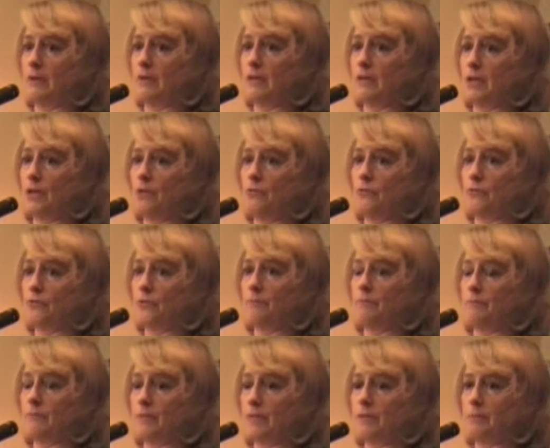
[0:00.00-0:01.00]

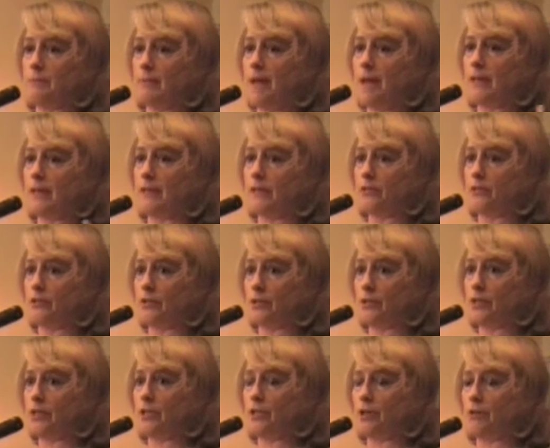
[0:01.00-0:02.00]
this macular
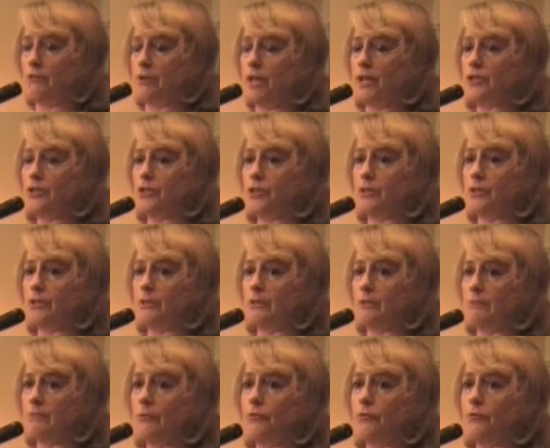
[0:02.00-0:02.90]
degeneration